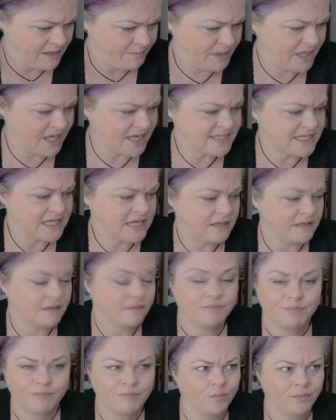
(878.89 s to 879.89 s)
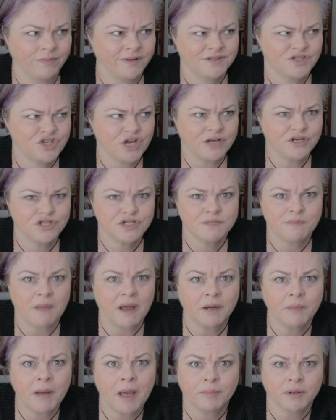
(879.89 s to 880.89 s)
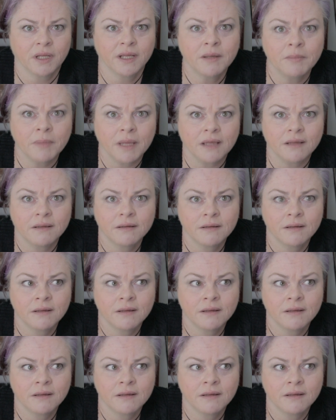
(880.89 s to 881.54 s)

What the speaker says: because he changed his mind about polygamy.